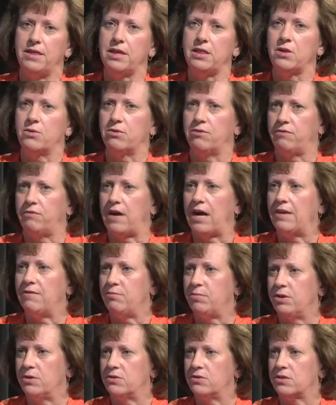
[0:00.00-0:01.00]
I think there were
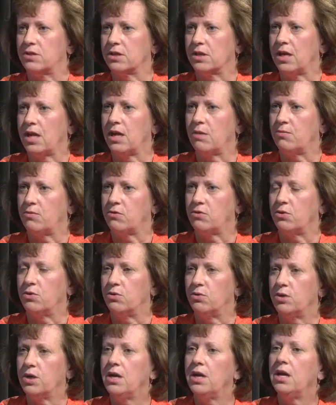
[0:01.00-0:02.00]
5 bidders that came
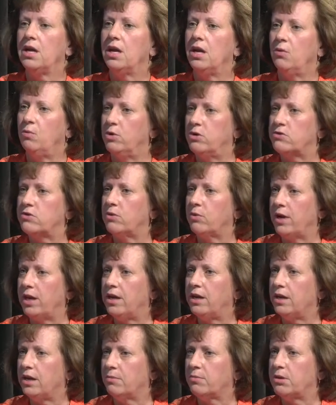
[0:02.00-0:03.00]
through, and Rizzo
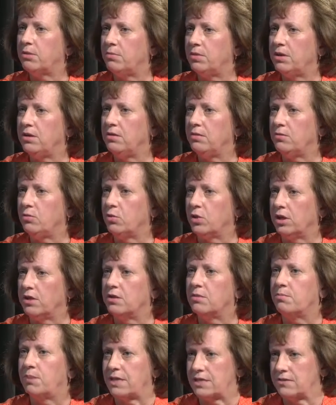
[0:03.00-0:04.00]
ended up to be
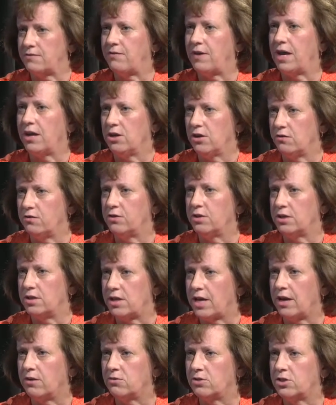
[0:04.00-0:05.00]
really the best value for
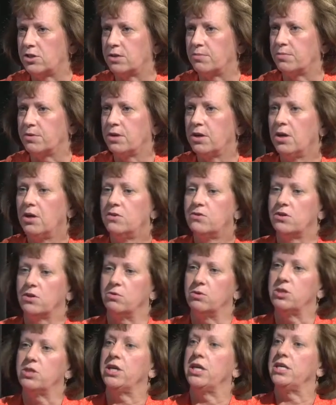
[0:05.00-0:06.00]
the township.
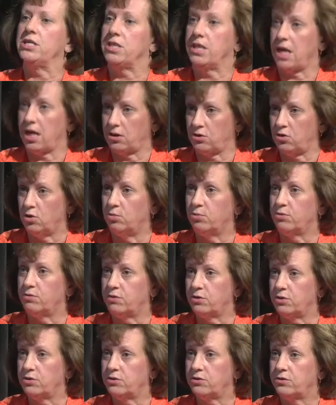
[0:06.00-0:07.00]
So we're changing October
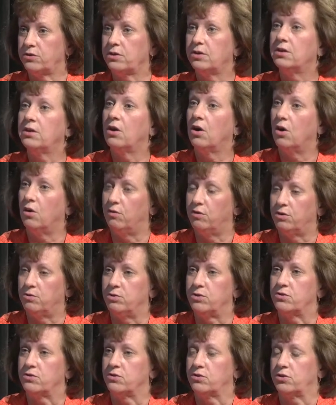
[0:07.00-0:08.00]
1st over
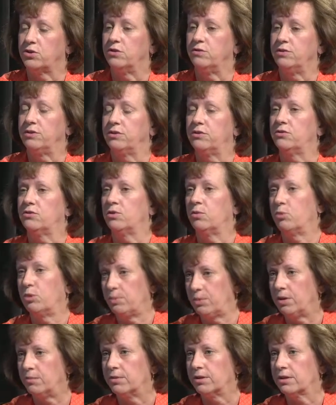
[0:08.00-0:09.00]
to Rizzo Services from
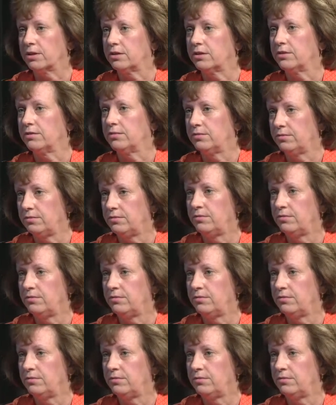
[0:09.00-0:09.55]
Republic.